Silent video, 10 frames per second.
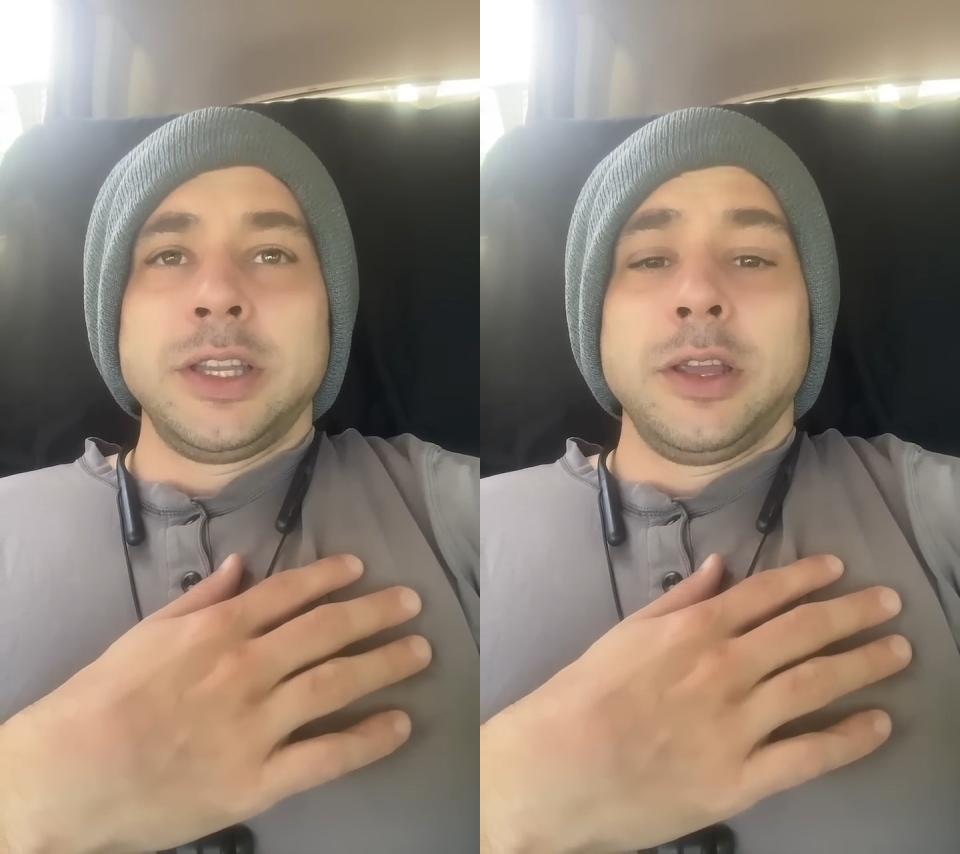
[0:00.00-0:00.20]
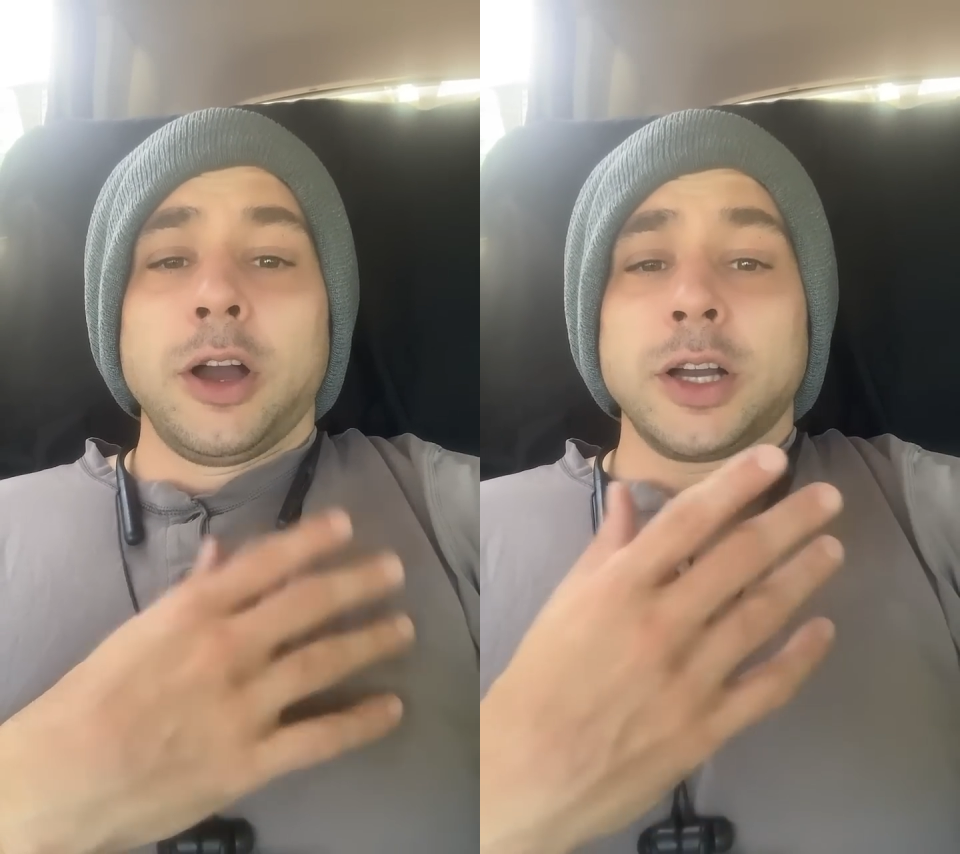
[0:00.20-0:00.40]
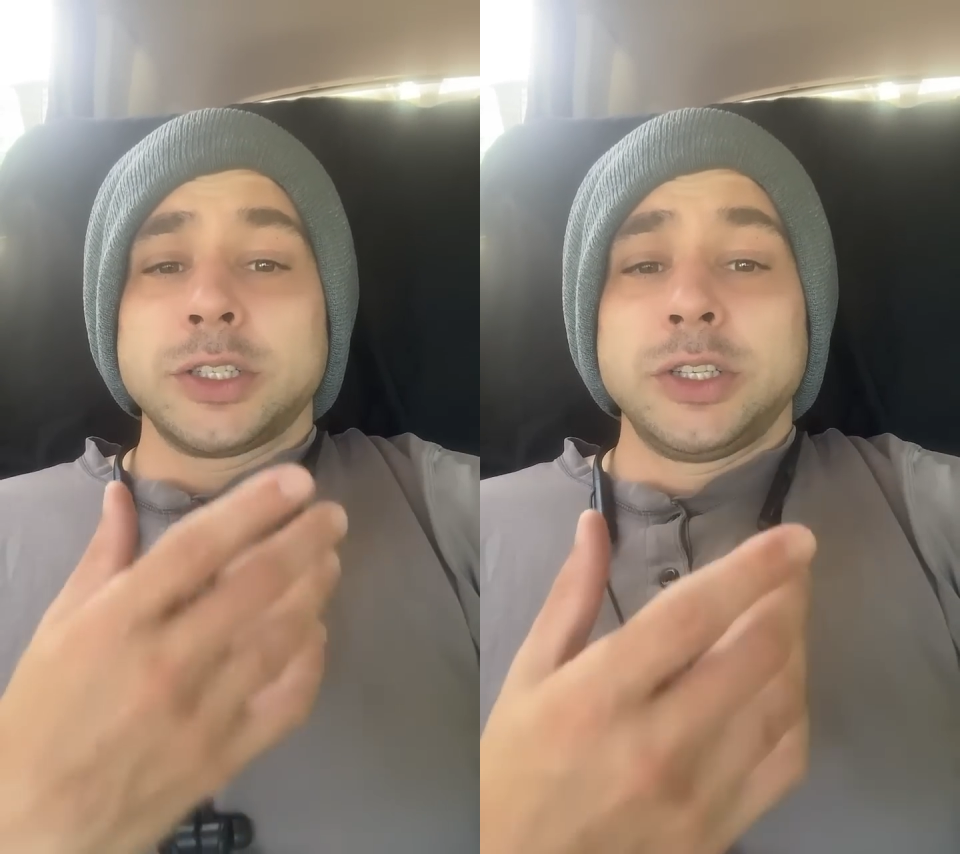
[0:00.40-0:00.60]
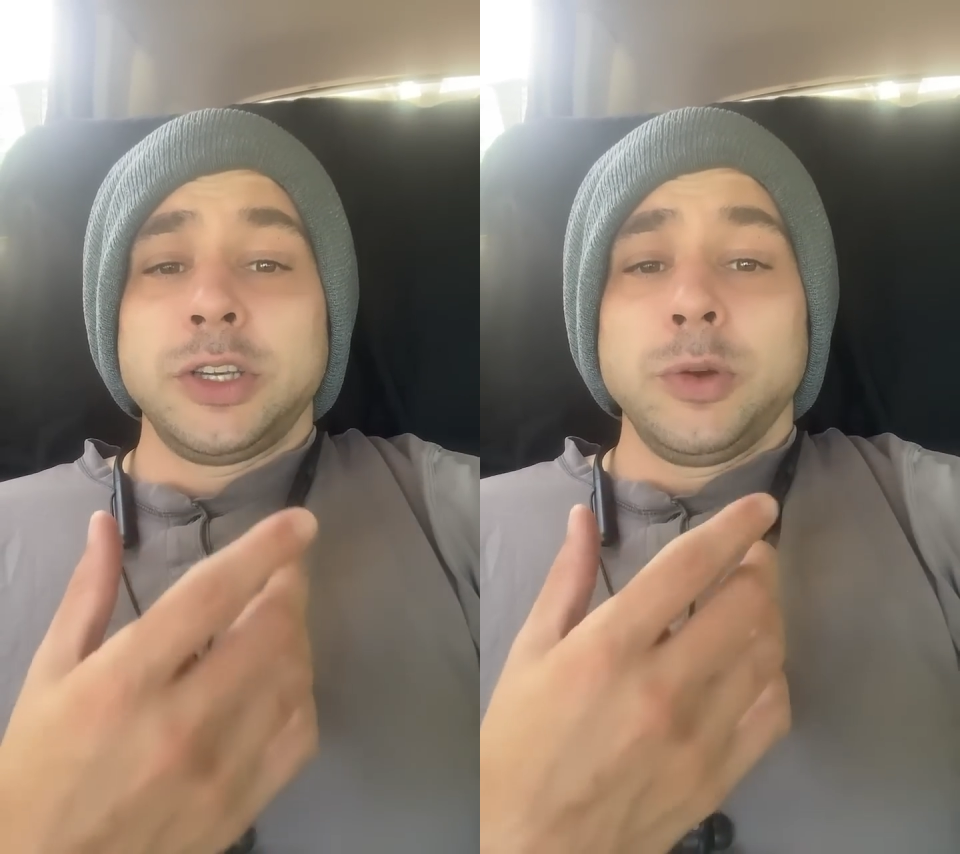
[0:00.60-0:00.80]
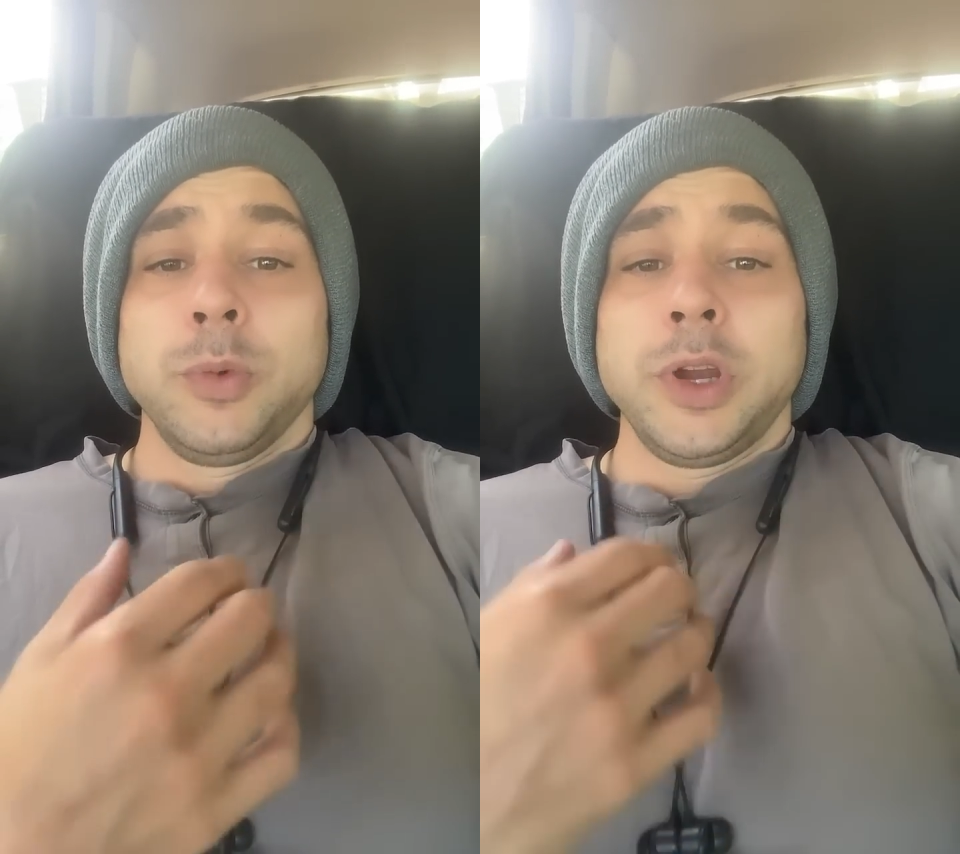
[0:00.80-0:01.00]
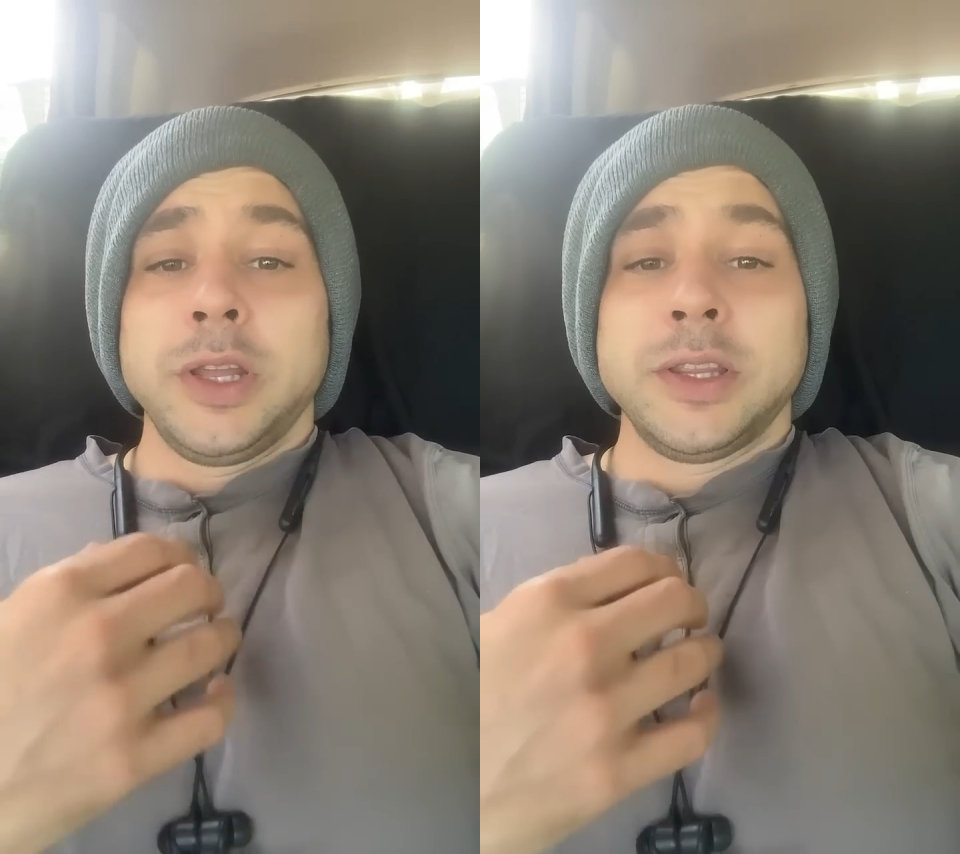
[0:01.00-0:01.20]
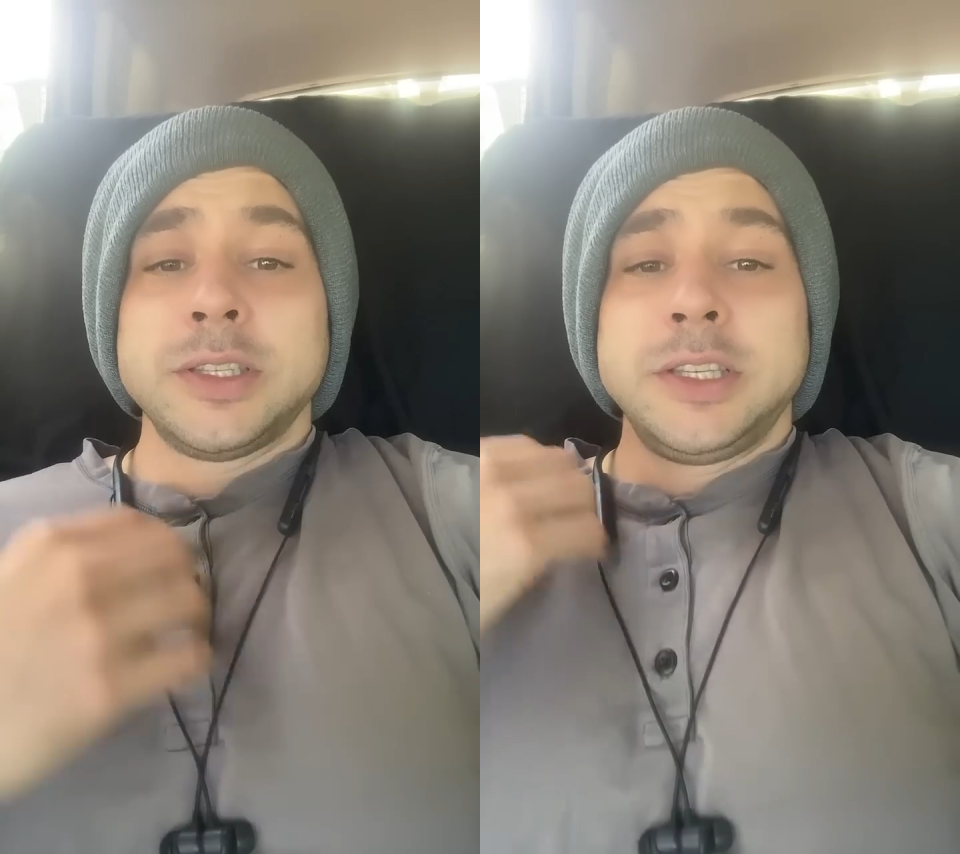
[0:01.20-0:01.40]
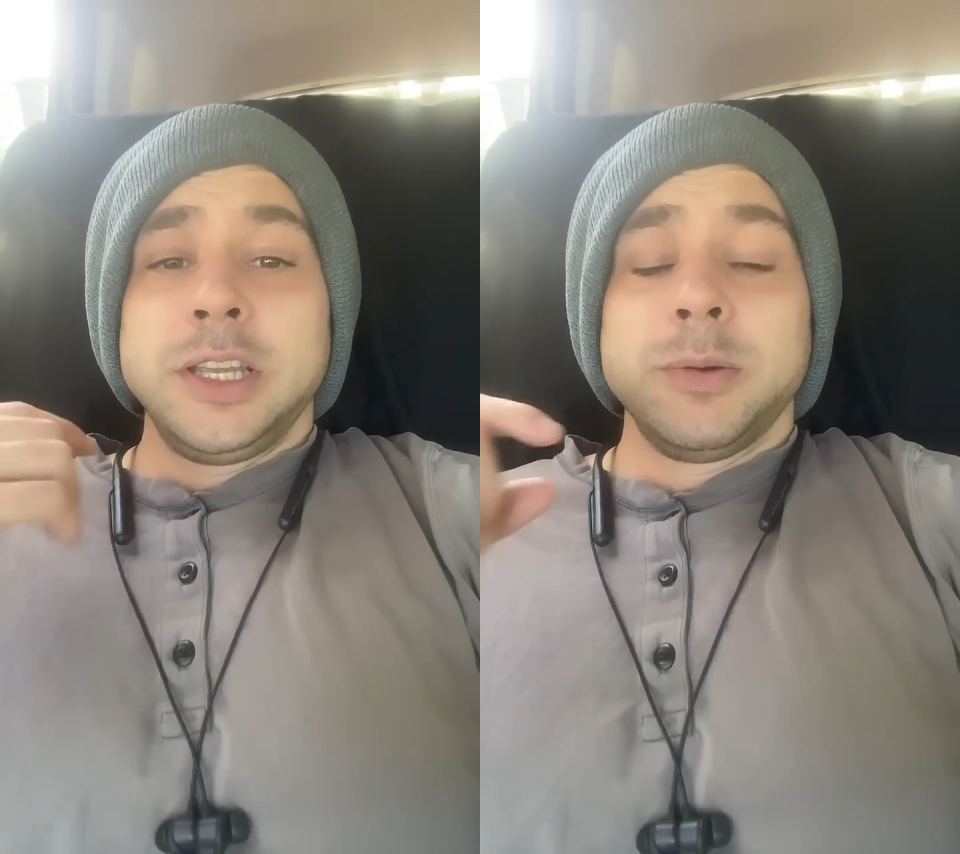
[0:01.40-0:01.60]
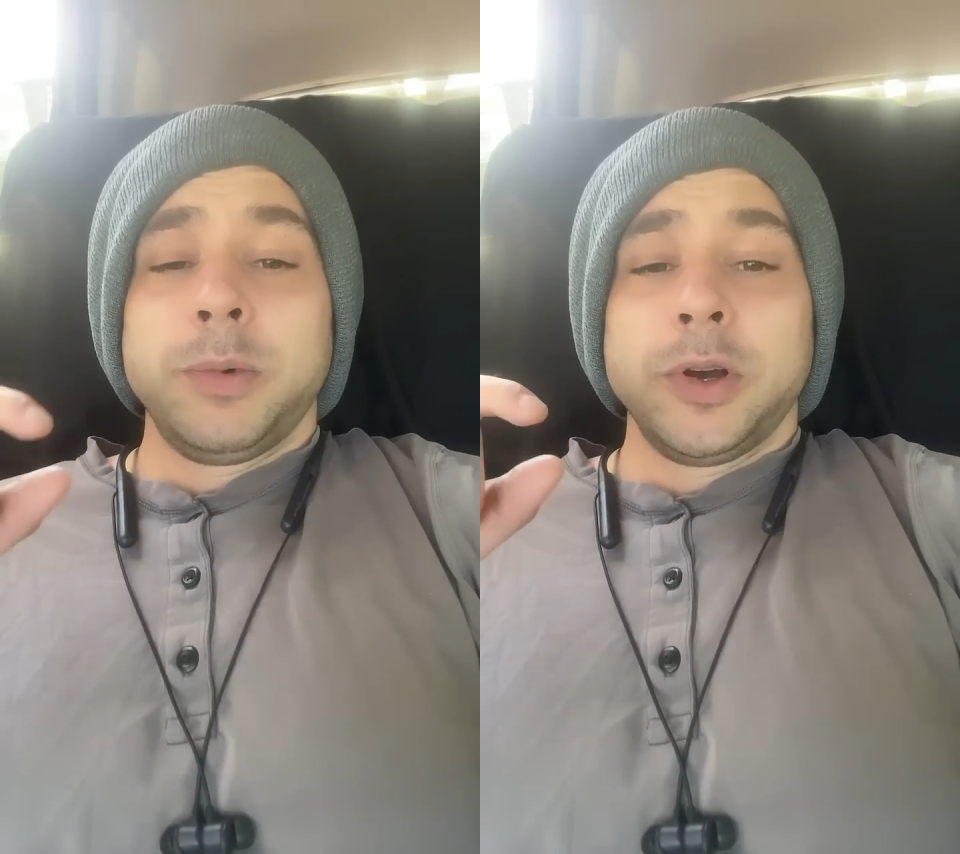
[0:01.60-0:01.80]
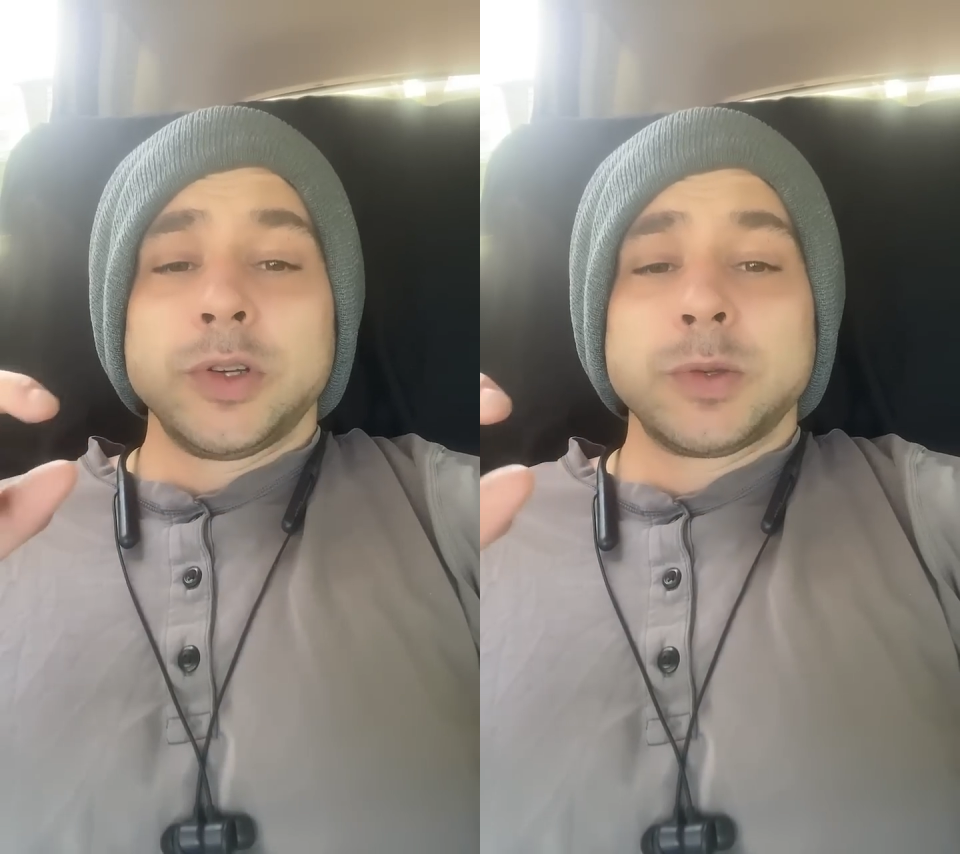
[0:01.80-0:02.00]
The oxygen you breathe is
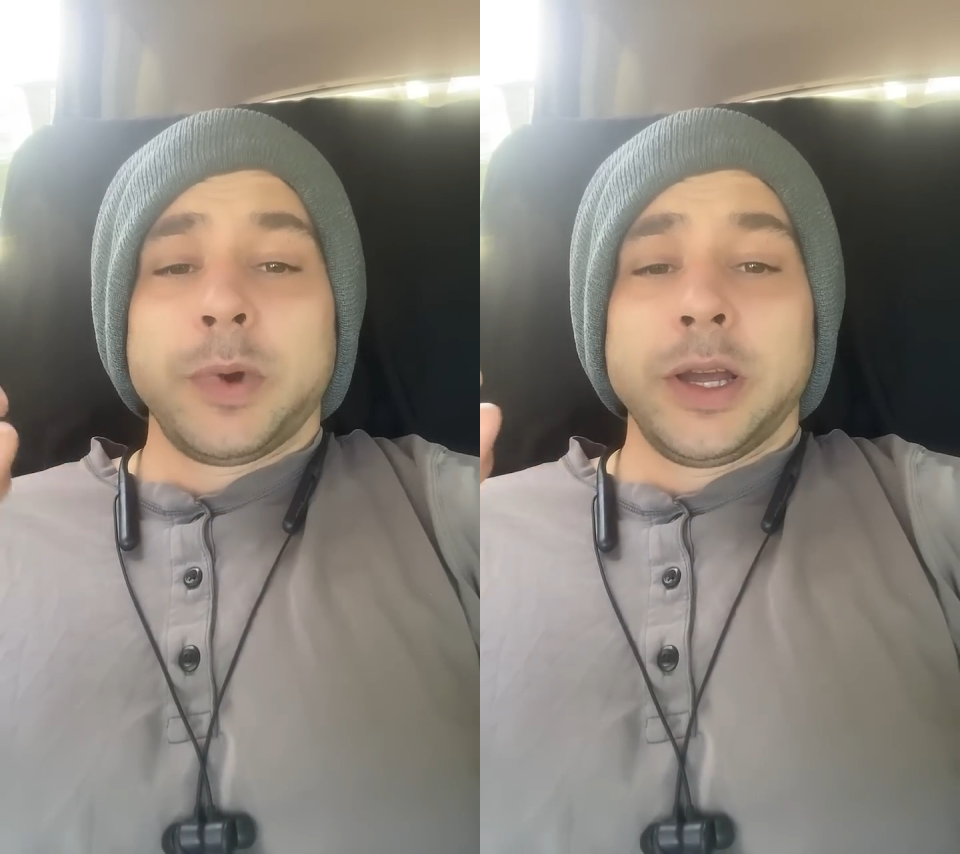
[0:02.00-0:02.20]
decomposed